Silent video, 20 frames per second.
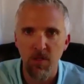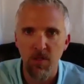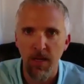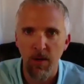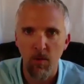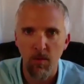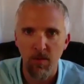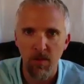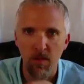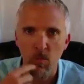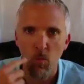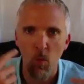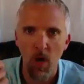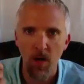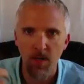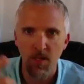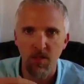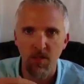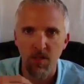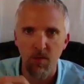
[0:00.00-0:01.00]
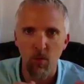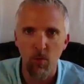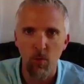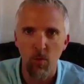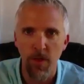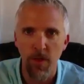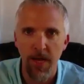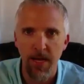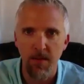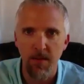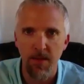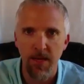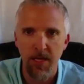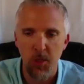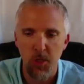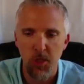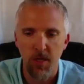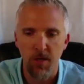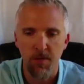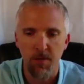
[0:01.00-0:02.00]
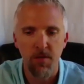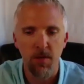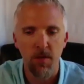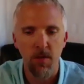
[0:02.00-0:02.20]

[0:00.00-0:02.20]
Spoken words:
Like, walk us through that shift.